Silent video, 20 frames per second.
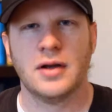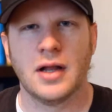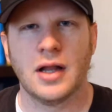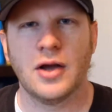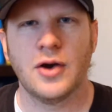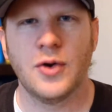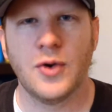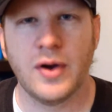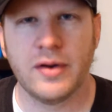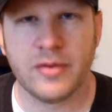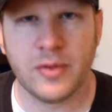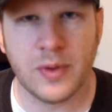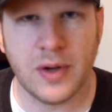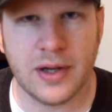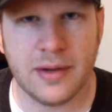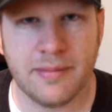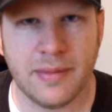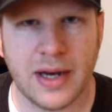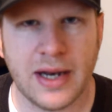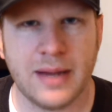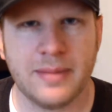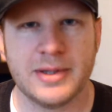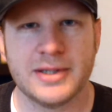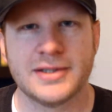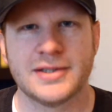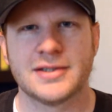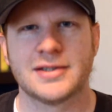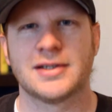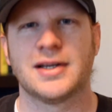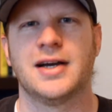Hello everyone, my name
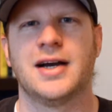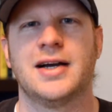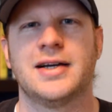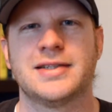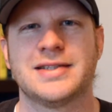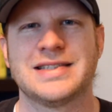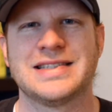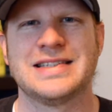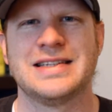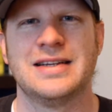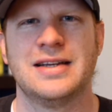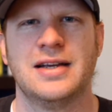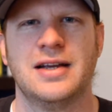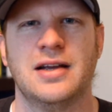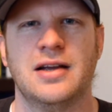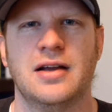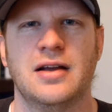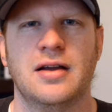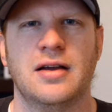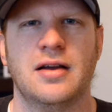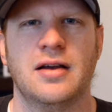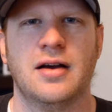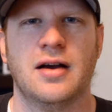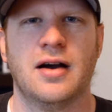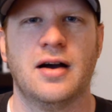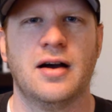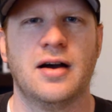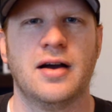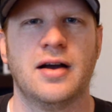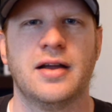is Scott.
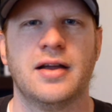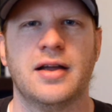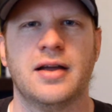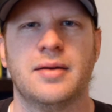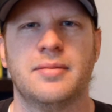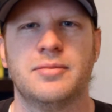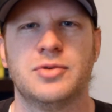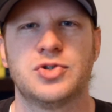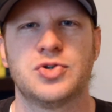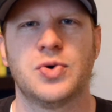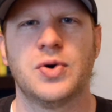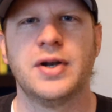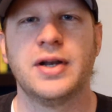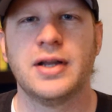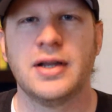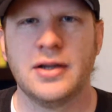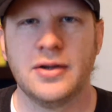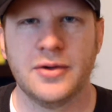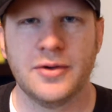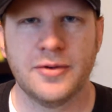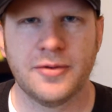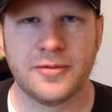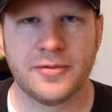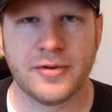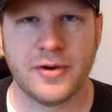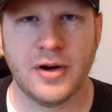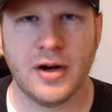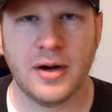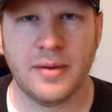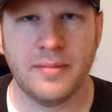I am joining you
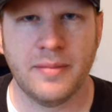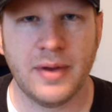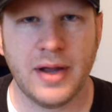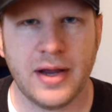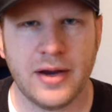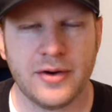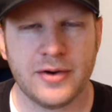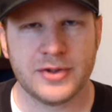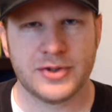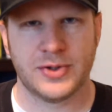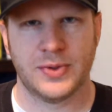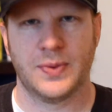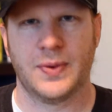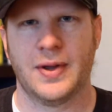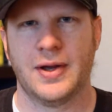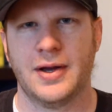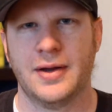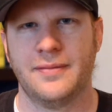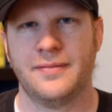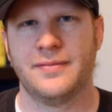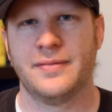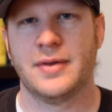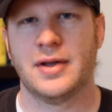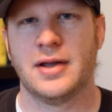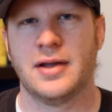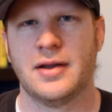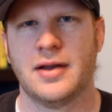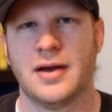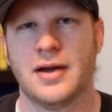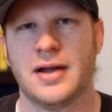from Arizona
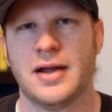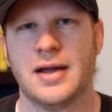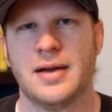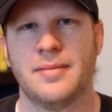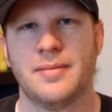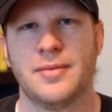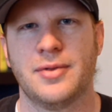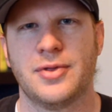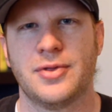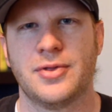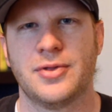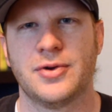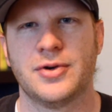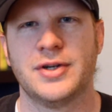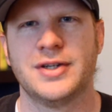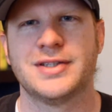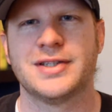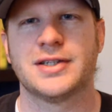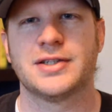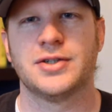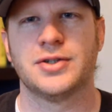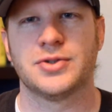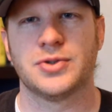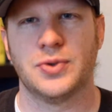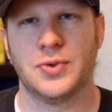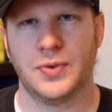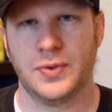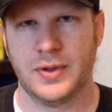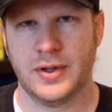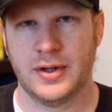and I am 36 years
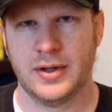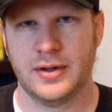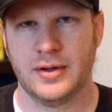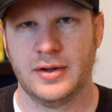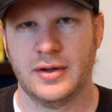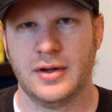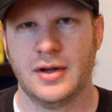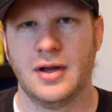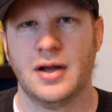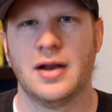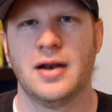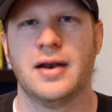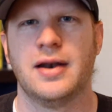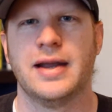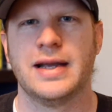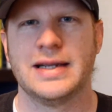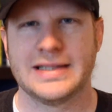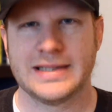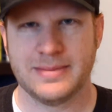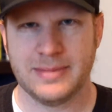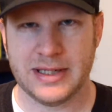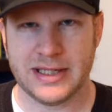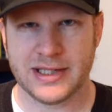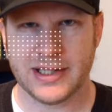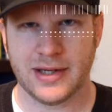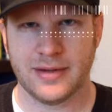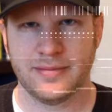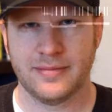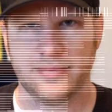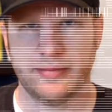old. Nice to meet
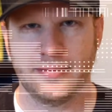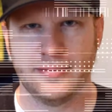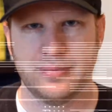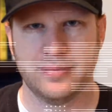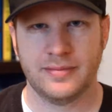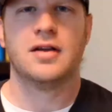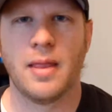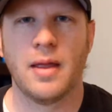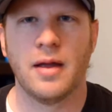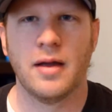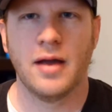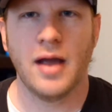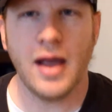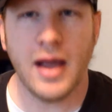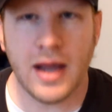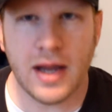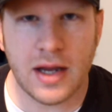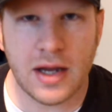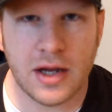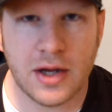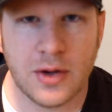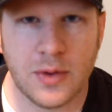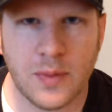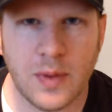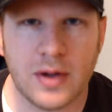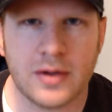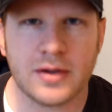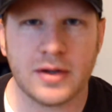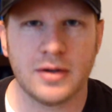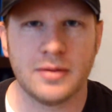you. Hey,
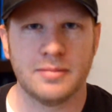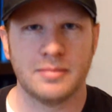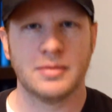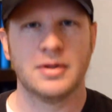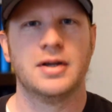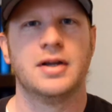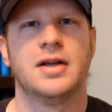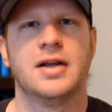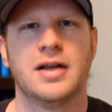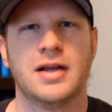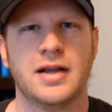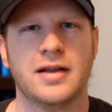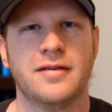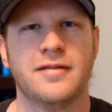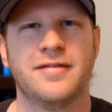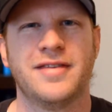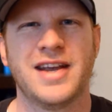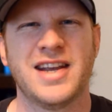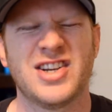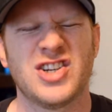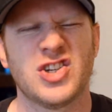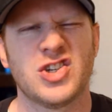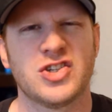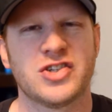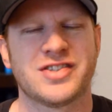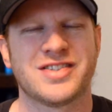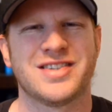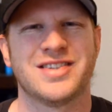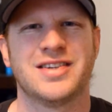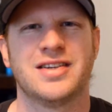welcome
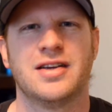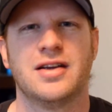invaders.